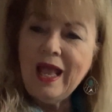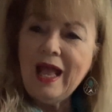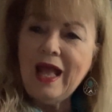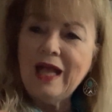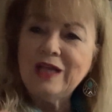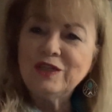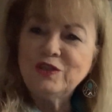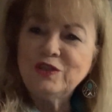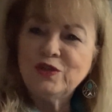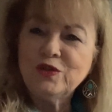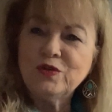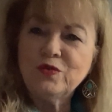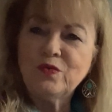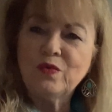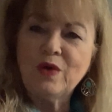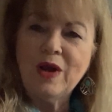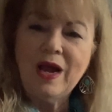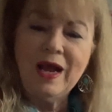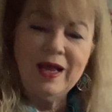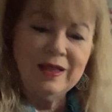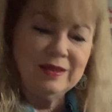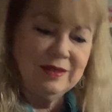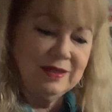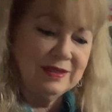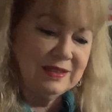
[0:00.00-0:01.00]
as you
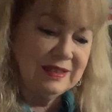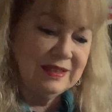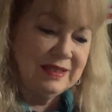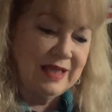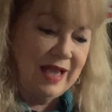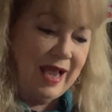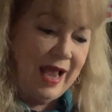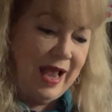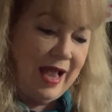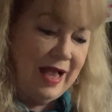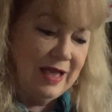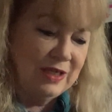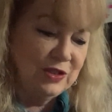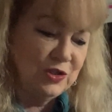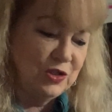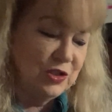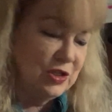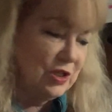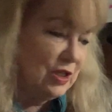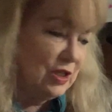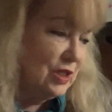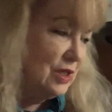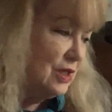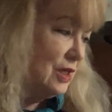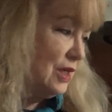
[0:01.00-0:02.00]
write this
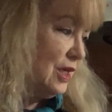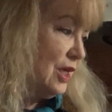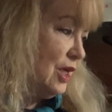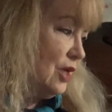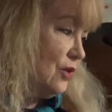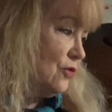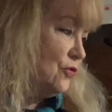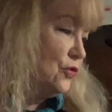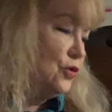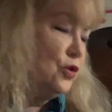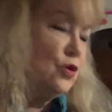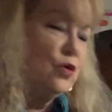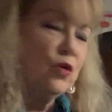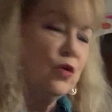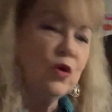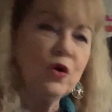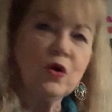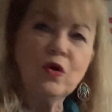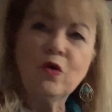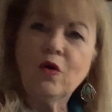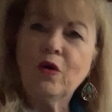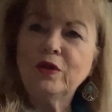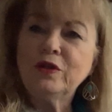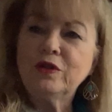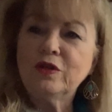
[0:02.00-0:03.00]
action, you're
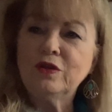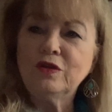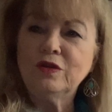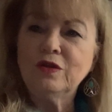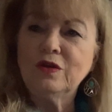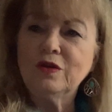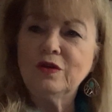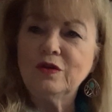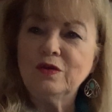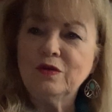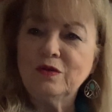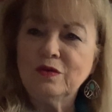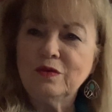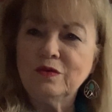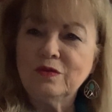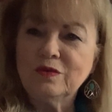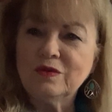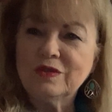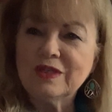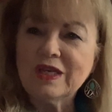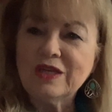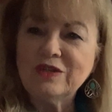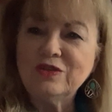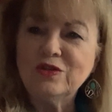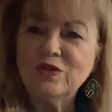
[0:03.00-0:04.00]
going to
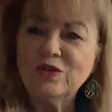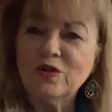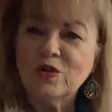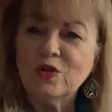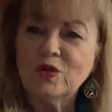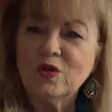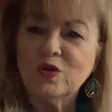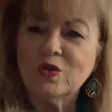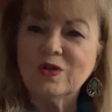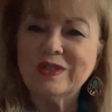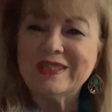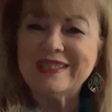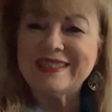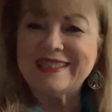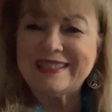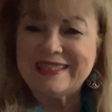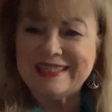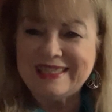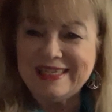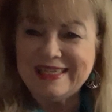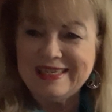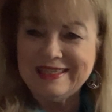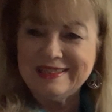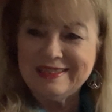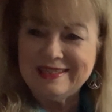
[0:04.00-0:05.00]
use your
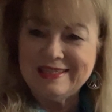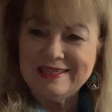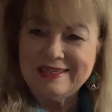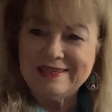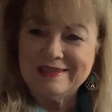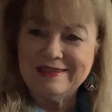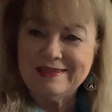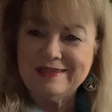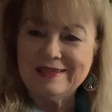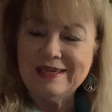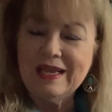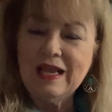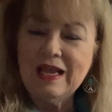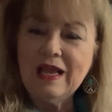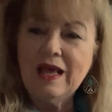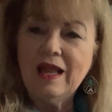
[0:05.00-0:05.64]
senses.